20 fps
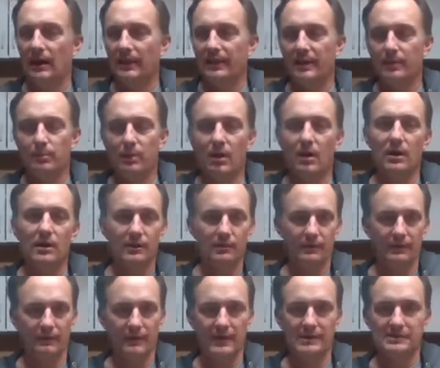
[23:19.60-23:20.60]
They block out
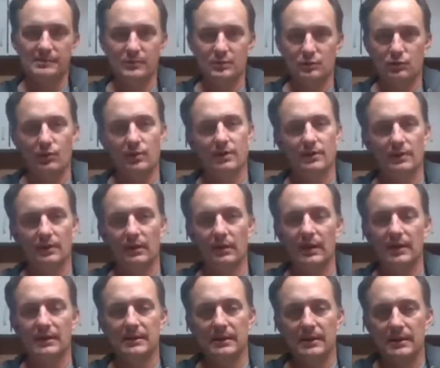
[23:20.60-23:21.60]
the vast majority of the
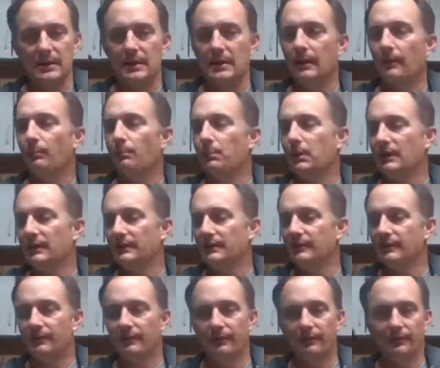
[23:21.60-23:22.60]
light, but
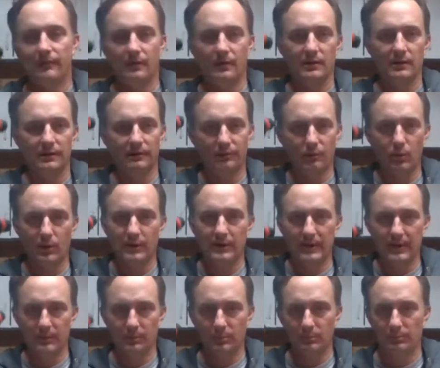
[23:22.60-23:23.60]
the sun is quite
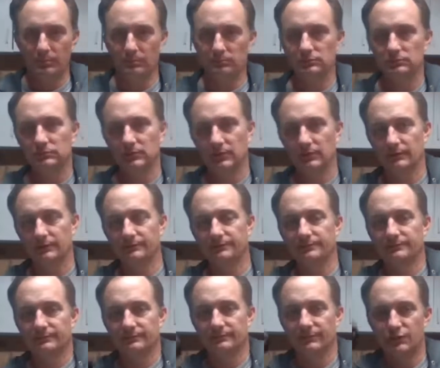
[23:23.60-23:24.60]
capable of
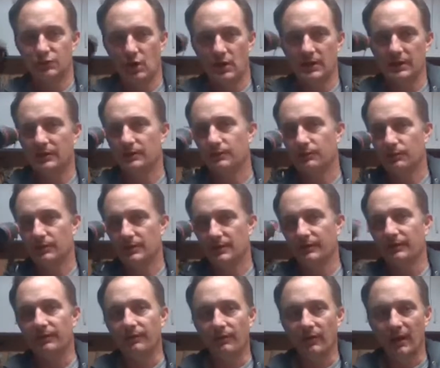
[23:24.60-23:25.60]
shining through
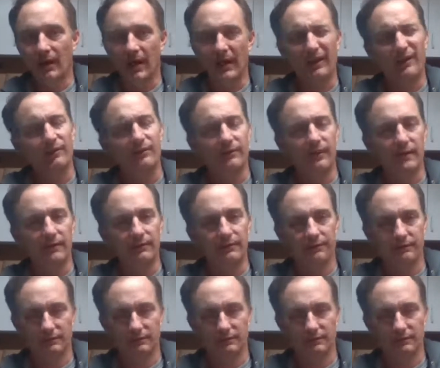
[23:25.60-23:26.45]
these at a safe